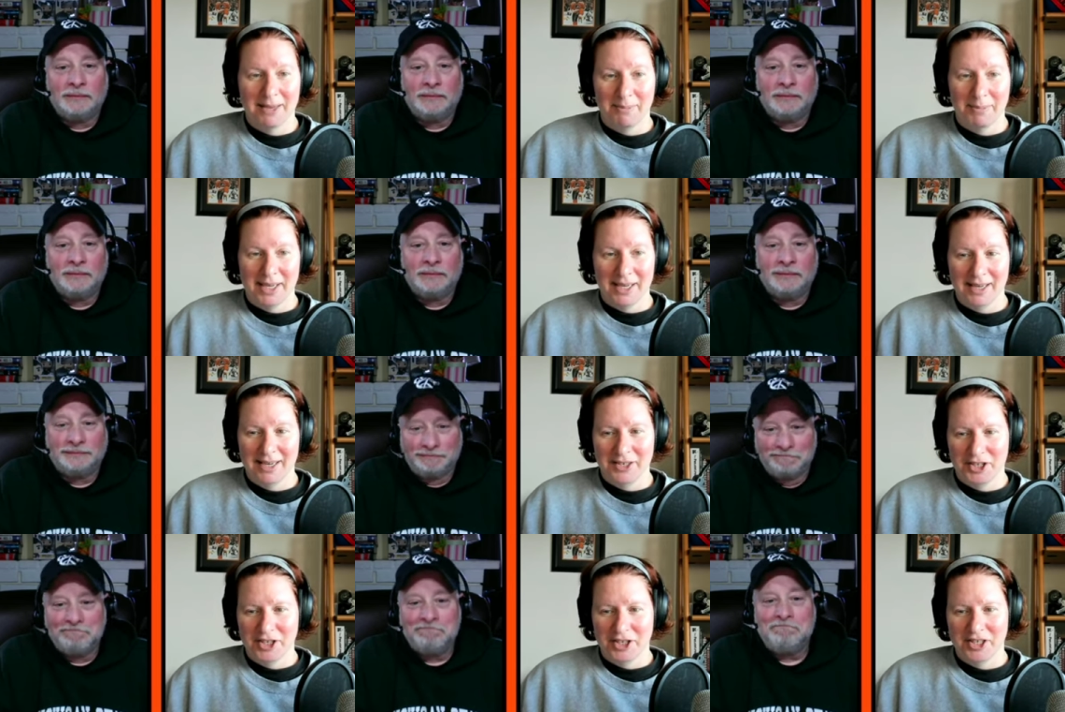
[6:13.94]
Speaker 1: Tippett
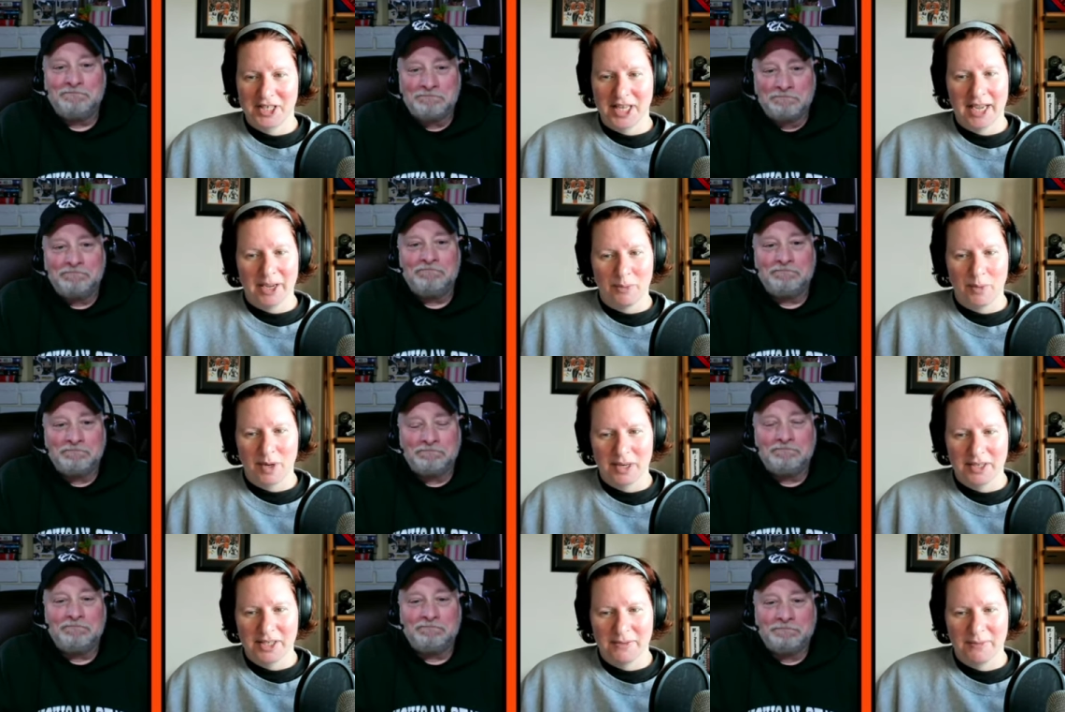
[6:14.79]
is your second
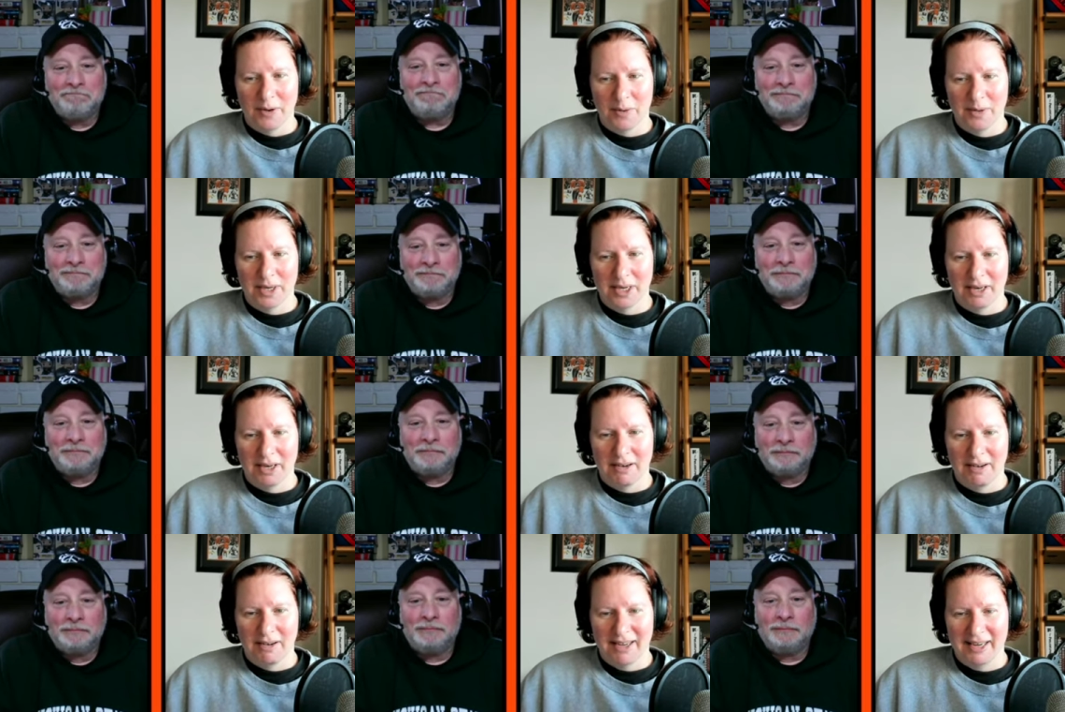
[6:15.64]
worst forward
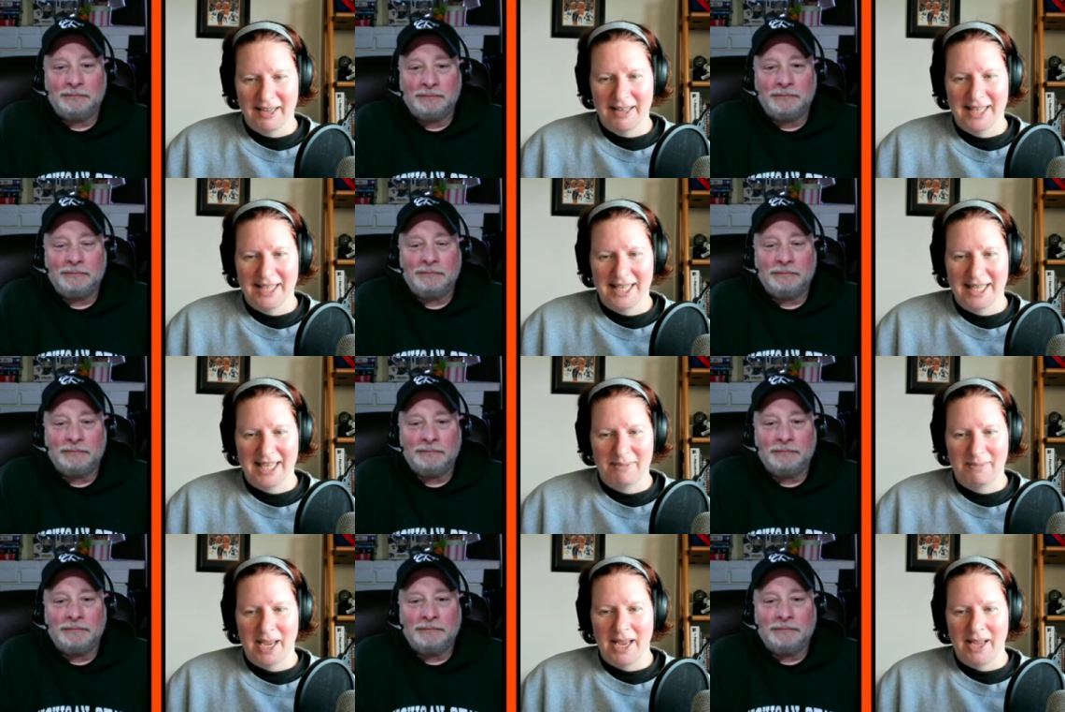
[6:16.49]
on the
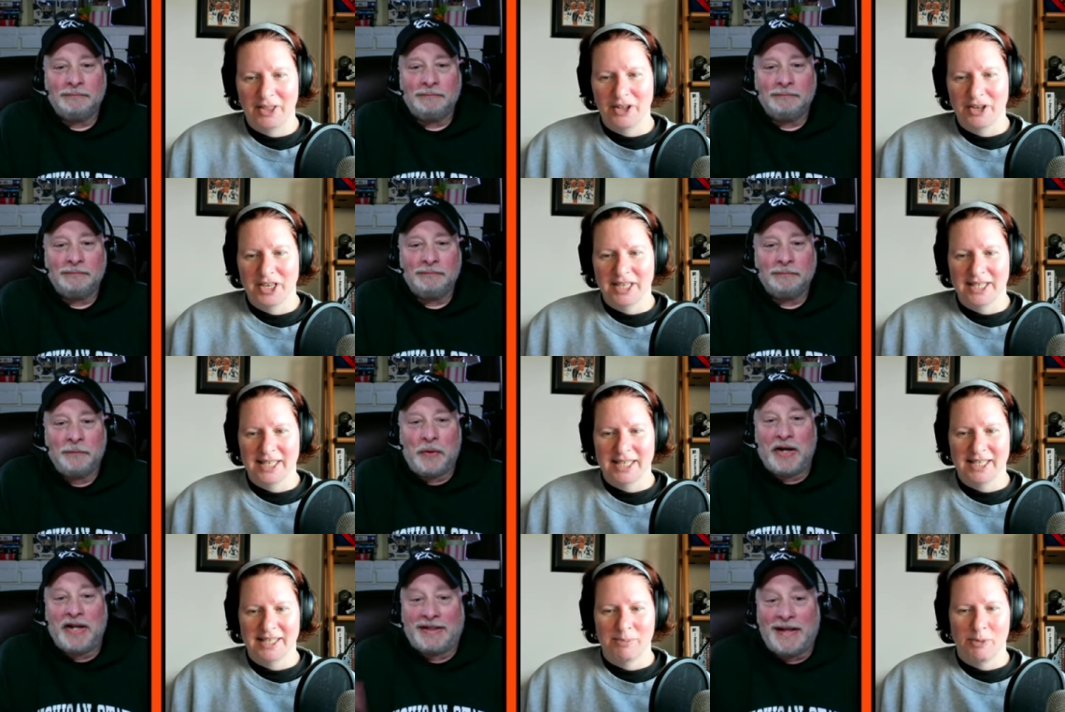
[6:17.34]
team at 36.
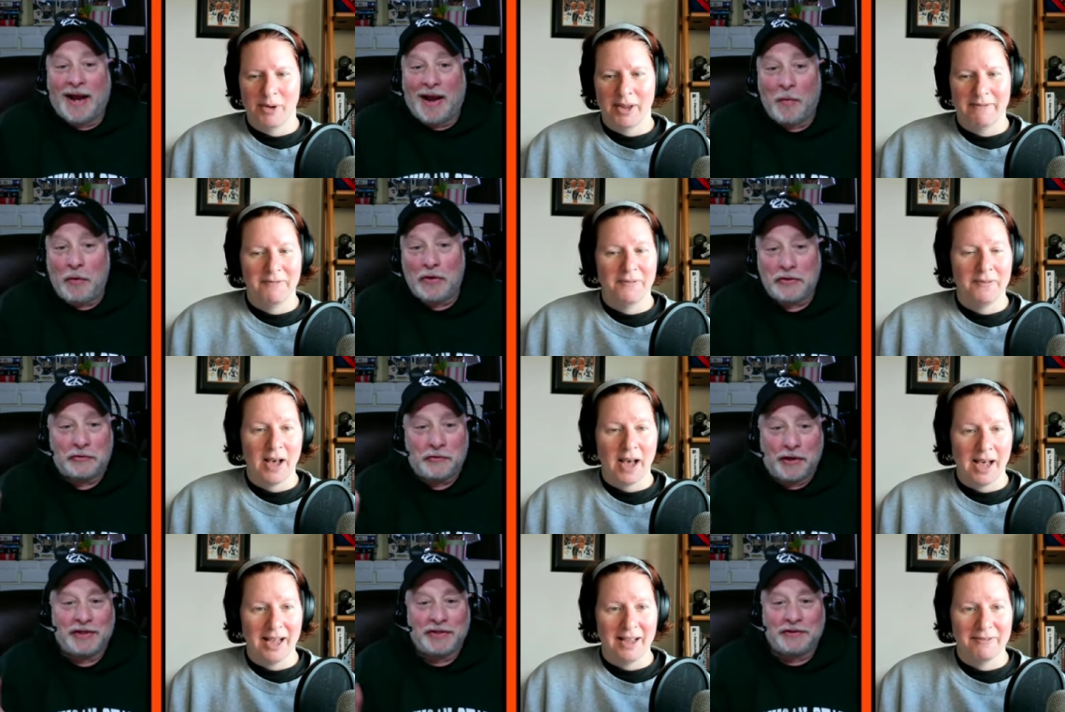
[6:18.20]
But he's not worst,
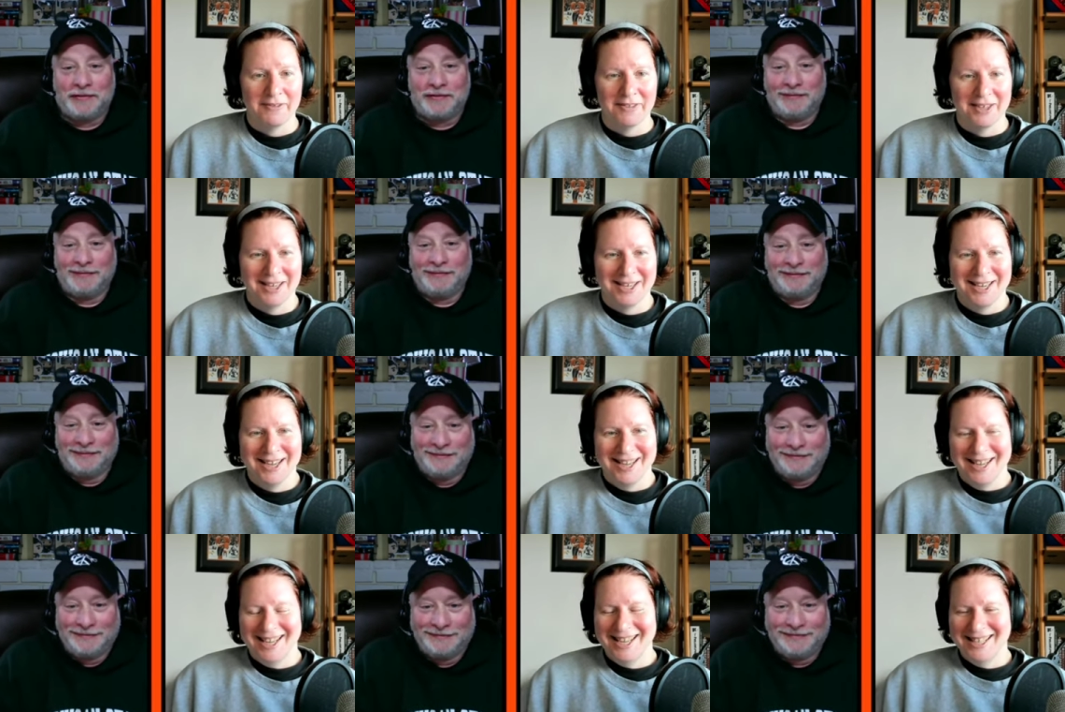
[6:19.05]
Rachel.
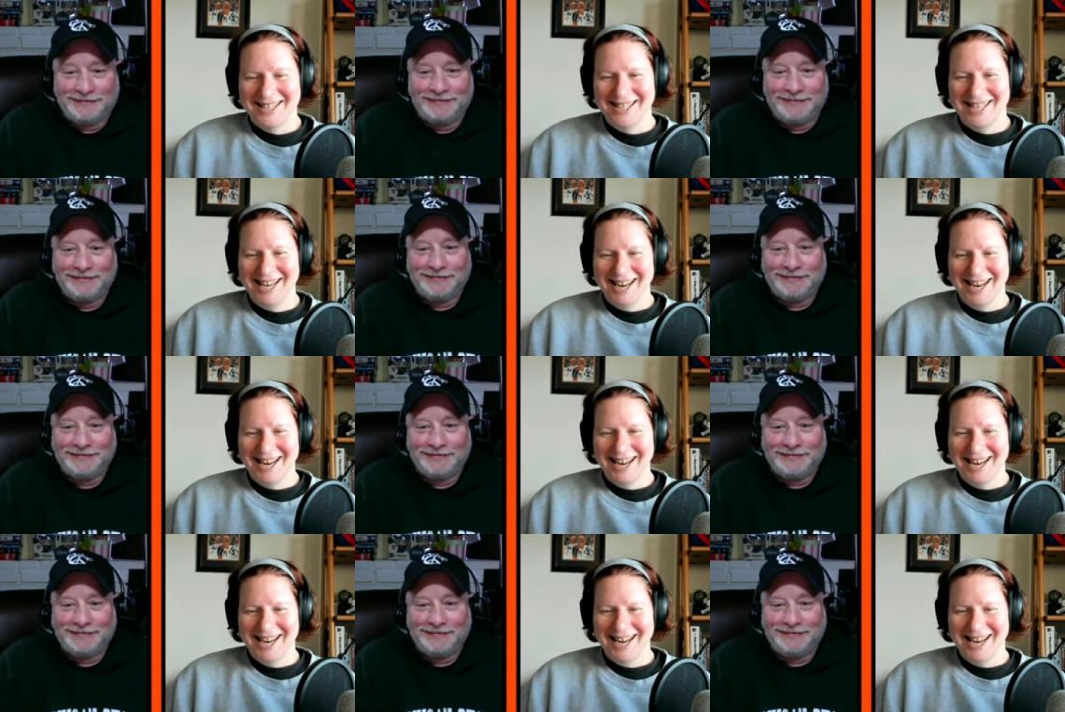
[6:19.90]
He's